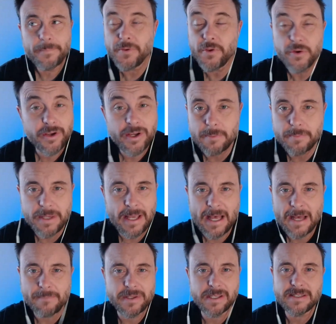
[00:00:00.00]
You're gonna be
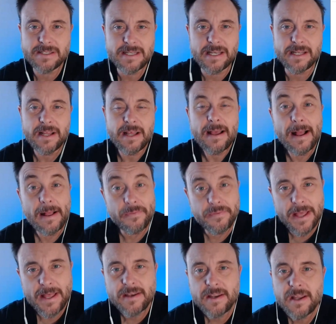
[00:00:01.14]
happy you did. And
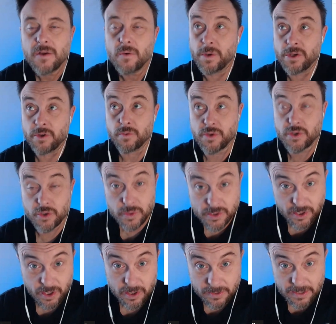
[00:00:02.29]
then when you do
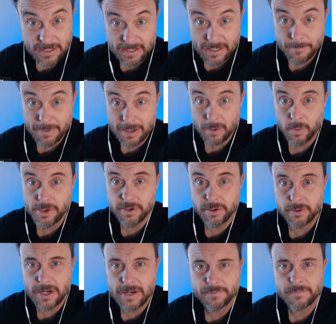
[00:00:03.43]
start thinking about what you're
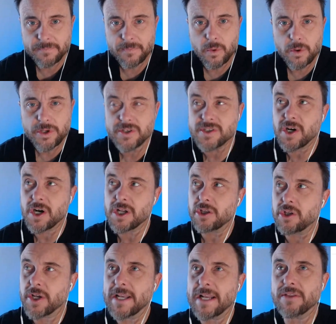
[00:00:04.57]
grateful for, you start
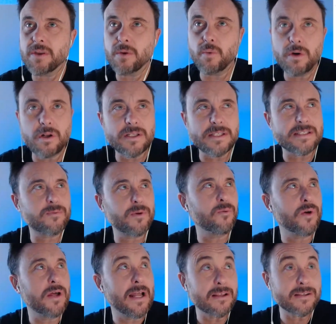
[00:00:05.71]
looking at the world as
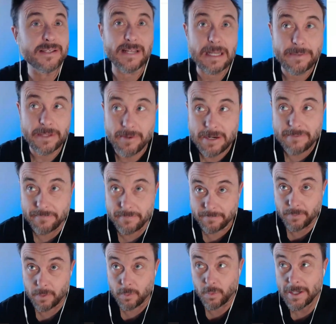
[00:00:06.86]
what else can I be grateful for?